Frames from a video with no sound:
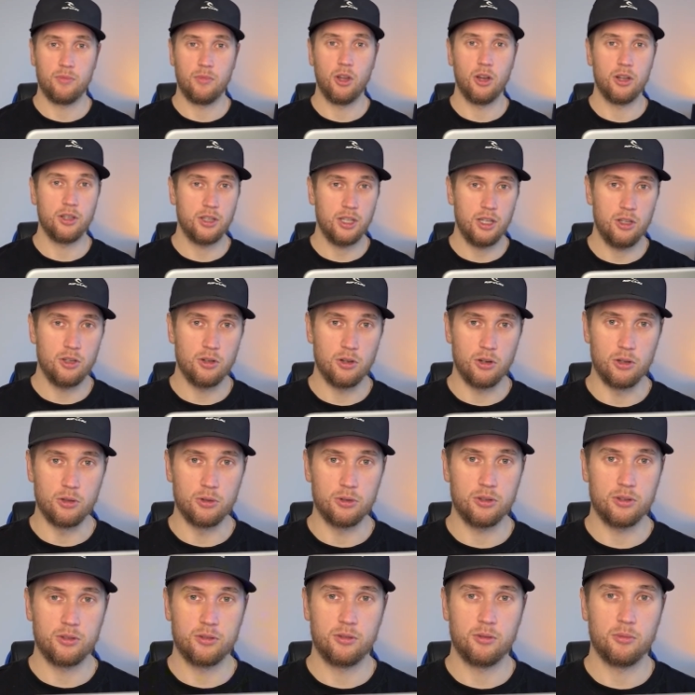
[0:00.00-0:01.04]
19 year
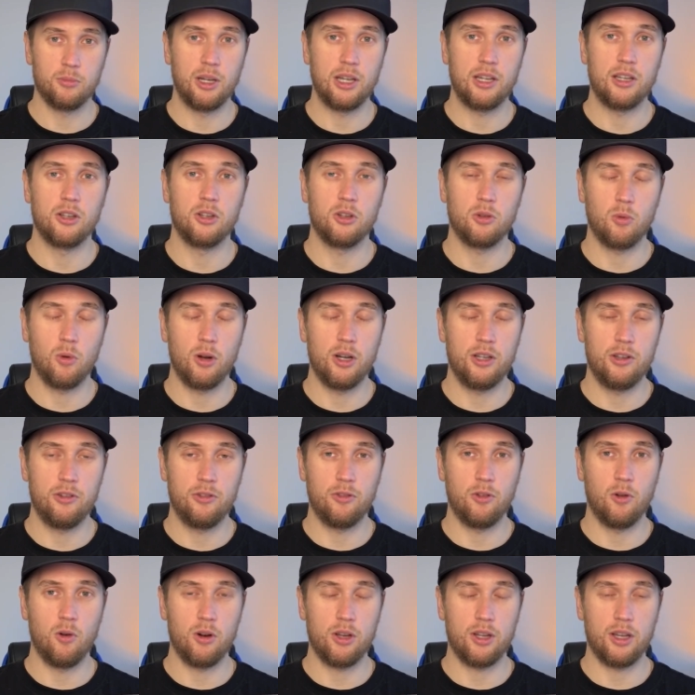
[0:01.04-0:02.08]
old making
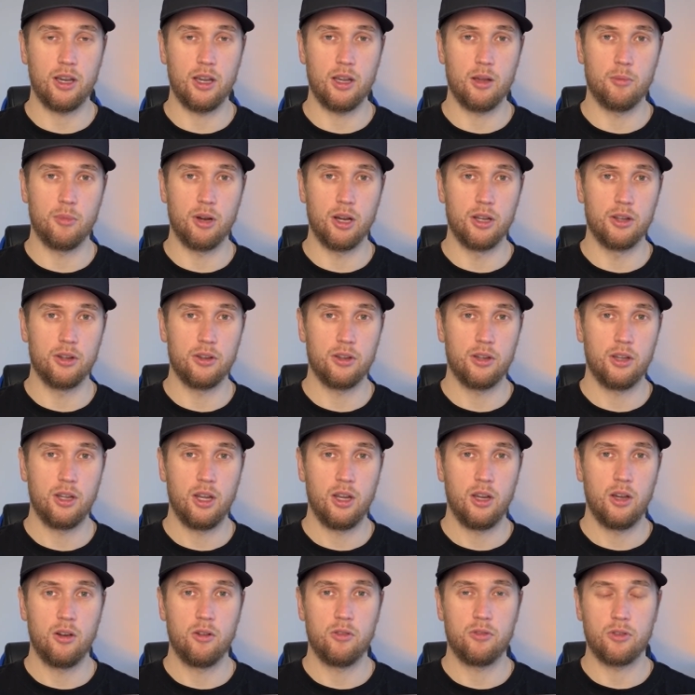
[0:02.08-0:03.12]
24K a month
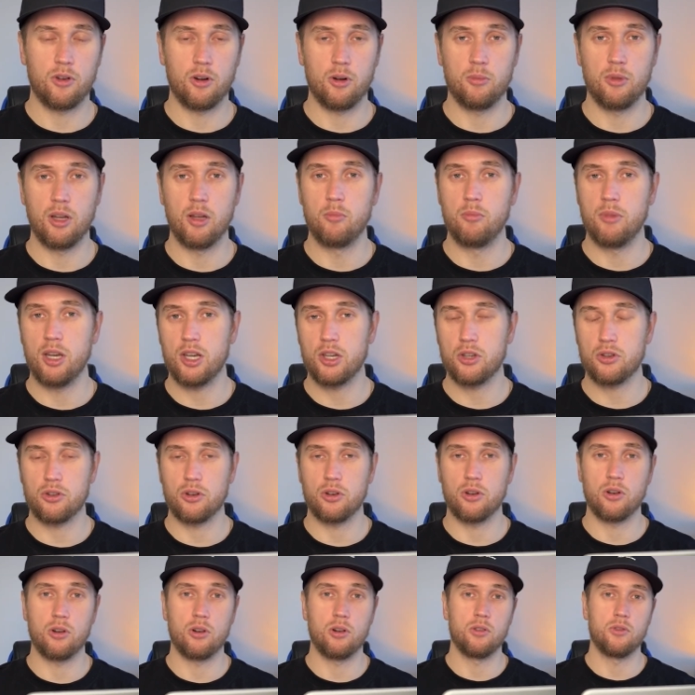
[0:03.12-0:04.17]
from a
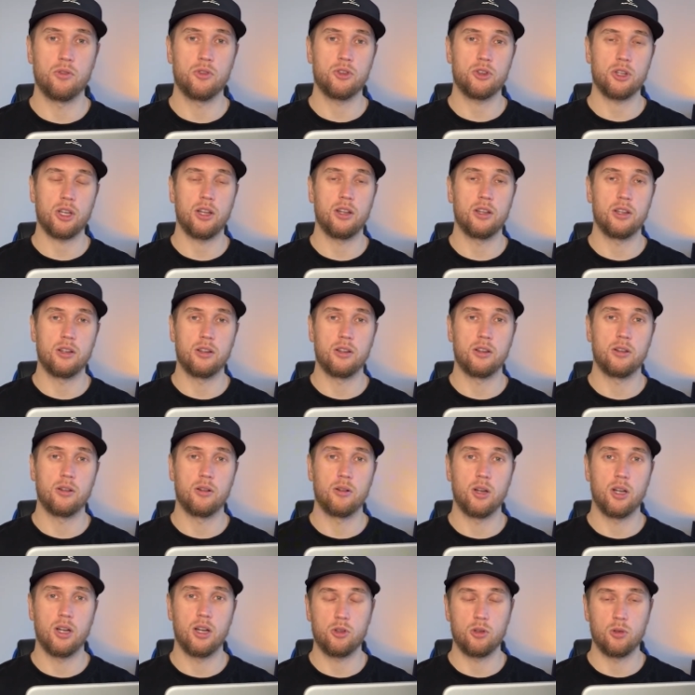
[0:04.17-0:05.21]
mixture of selling
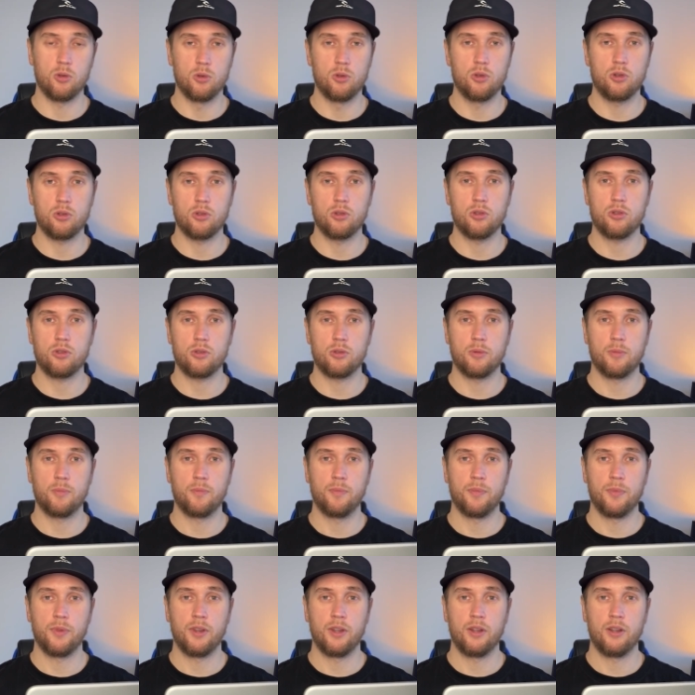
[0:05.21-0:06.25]
solutions
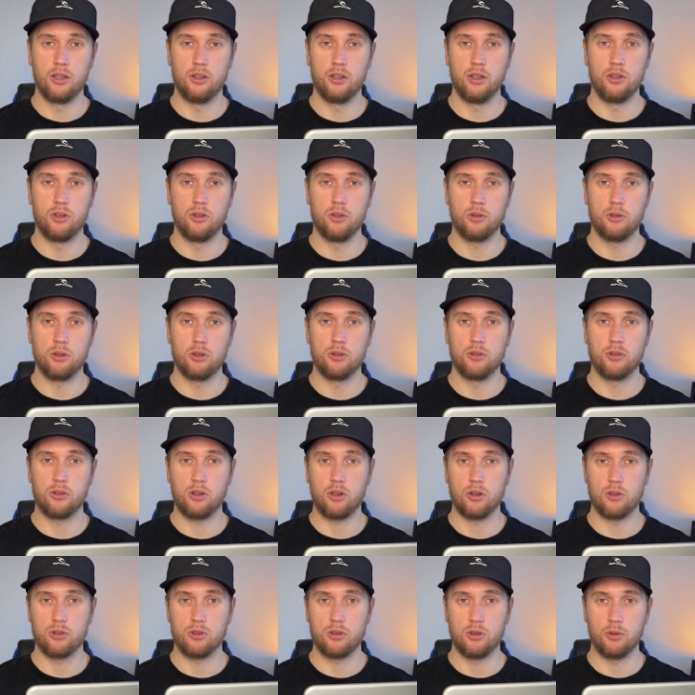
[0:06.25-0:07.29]
and, and doing
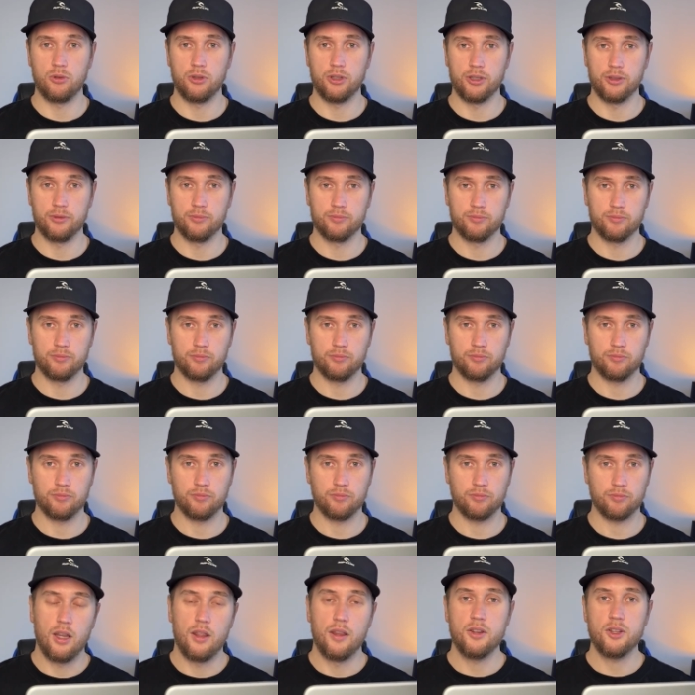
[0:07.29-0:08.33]
consulting.
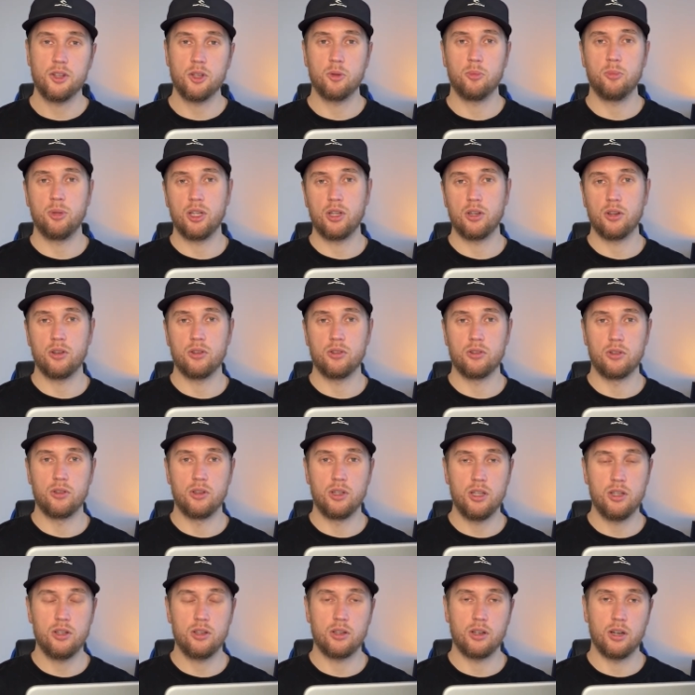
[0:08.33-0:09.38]
And this is because
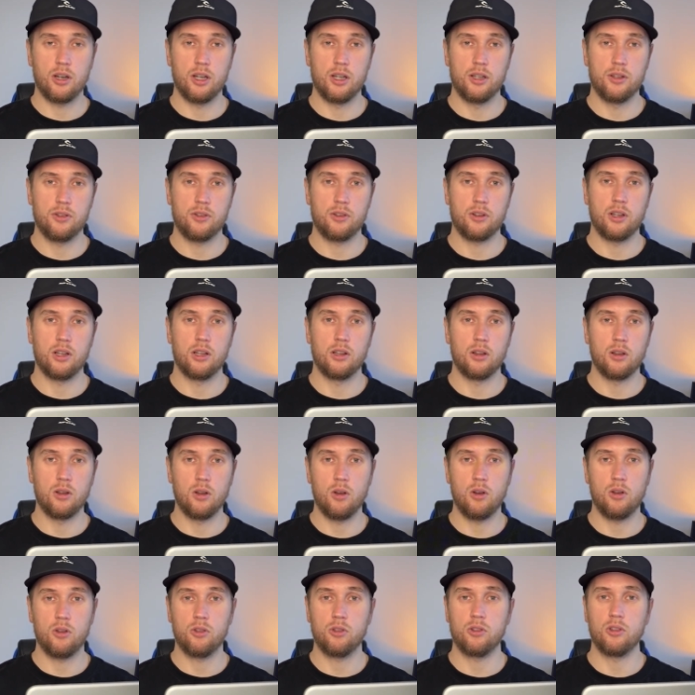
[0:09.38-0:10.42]
these guys
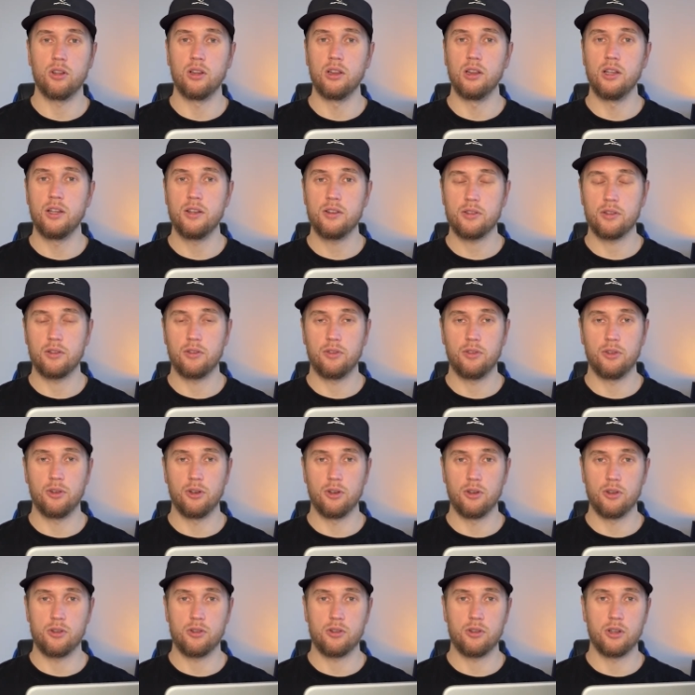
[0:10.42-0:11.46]
learn to listen
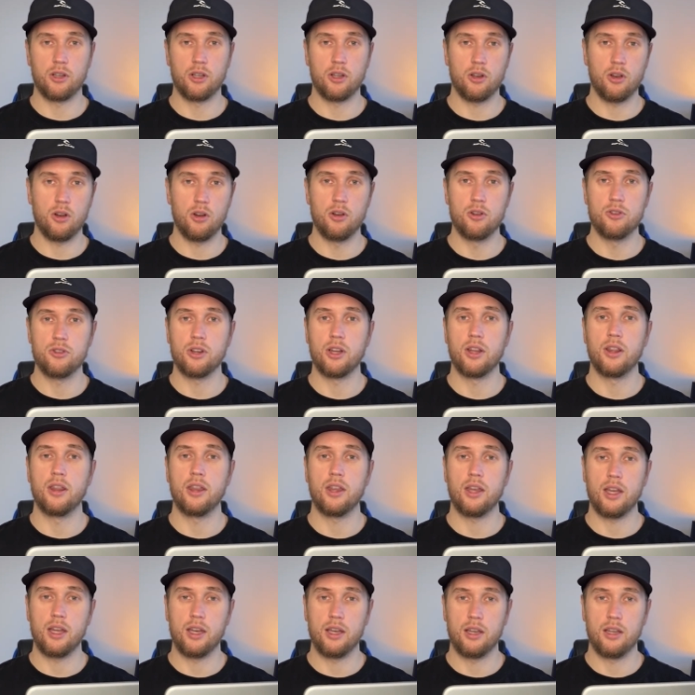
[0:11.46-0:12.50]
first and coach, and
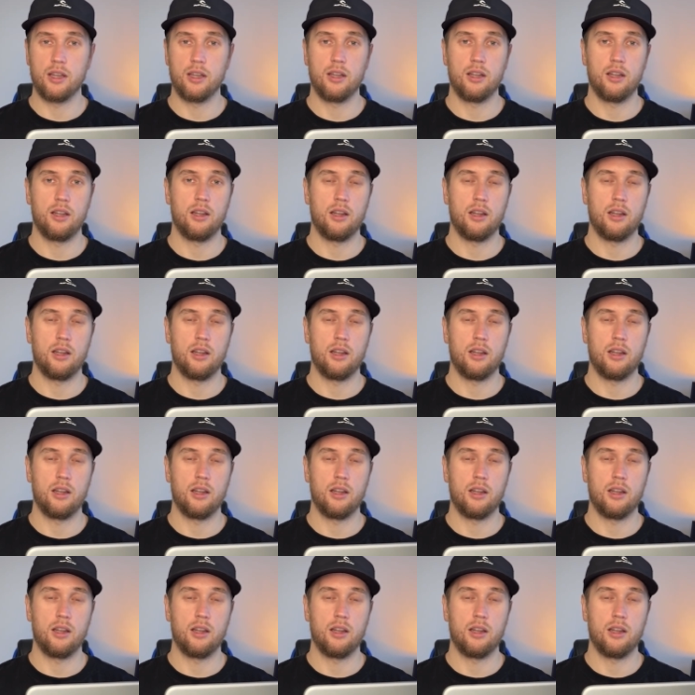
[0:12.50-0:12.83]
then